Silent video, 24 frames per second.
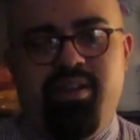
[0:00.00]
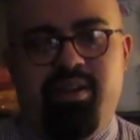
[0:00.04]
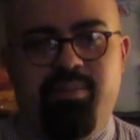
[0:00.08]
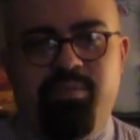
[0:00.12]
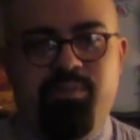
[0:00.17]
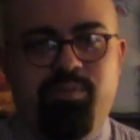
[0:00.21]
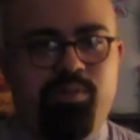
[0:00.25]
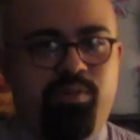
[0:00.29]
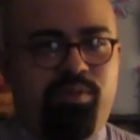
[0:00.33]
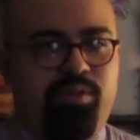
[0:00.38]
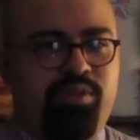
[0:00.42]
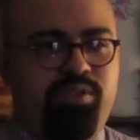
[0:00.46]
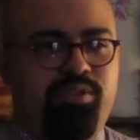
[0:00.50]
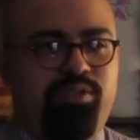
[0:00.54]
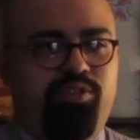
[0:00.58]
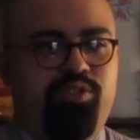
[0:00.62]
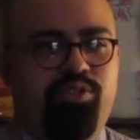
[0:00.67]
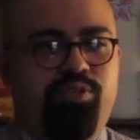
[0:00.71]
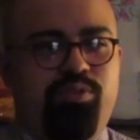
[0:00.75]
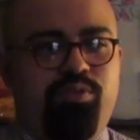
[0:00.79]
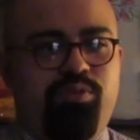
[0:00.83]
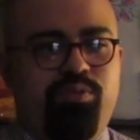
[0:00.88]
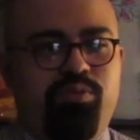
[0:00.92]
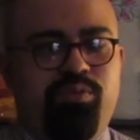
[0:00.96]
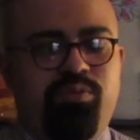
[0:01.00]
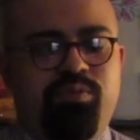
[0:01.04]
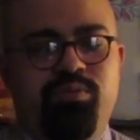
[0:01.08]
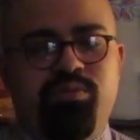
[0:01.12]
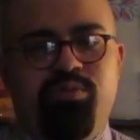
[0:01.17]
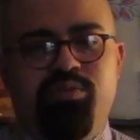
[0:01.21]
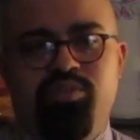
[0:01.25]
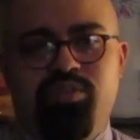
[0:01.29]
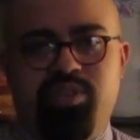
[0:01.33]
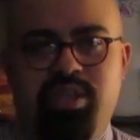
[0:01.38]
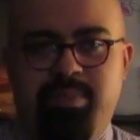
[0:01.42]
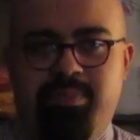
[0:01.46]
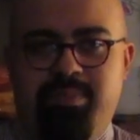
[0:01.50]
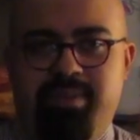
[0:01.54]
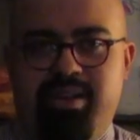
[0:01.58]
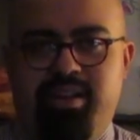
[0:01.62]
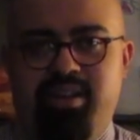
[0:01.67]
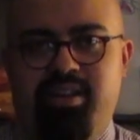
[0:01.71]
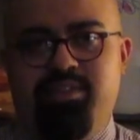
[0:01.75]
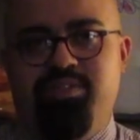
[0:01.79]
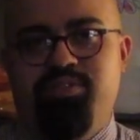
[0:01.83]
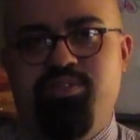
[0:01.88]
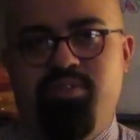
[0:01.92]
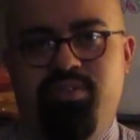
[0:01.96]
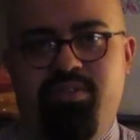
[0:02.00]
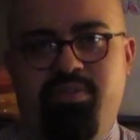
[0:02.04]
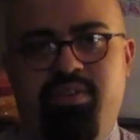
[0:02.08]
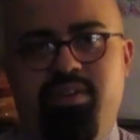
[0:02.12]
I'm going to skip ahead to the